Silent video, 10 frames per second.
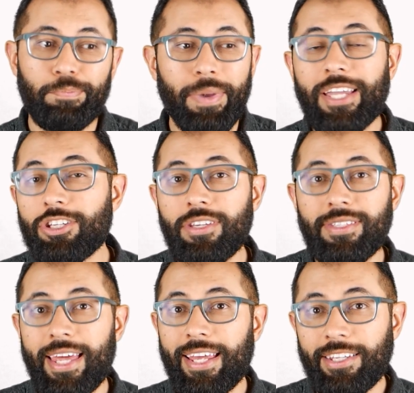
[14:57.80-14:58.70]
patients
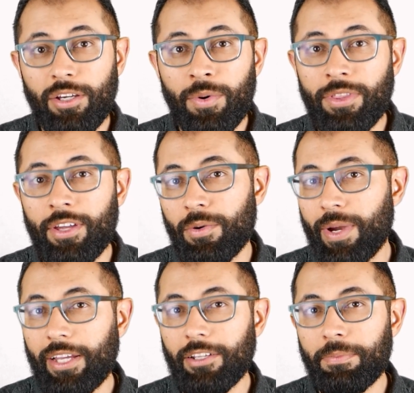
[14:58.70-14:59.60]
that I deal with on a
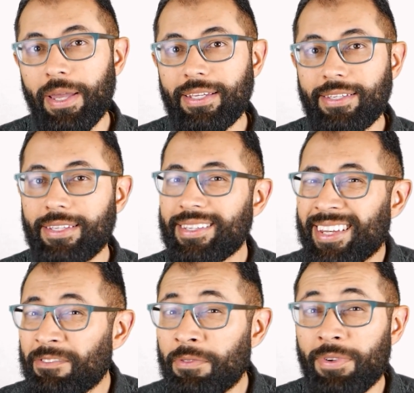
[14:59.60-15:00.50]
regular basis, and
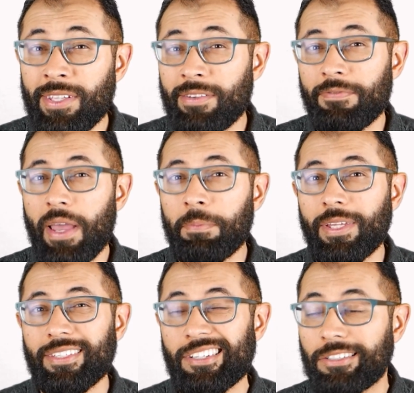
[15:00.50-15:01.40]
even friends and
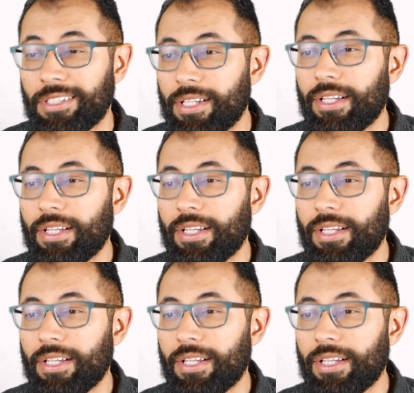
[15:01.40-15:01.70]
family. So,